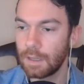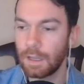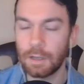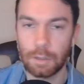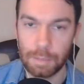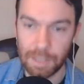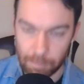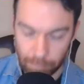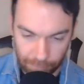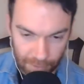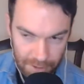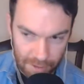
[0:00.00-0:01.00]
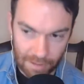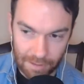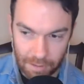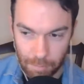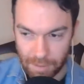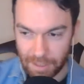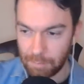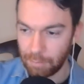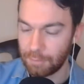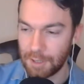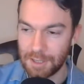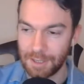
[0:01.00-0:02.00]
A complete
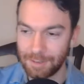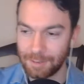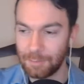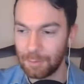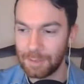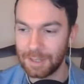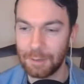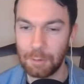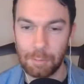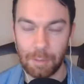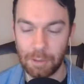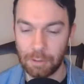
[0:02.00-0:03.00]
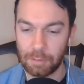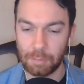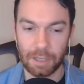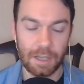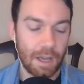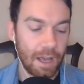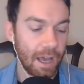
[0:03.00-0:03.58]
professionalism from me there with my muted mic.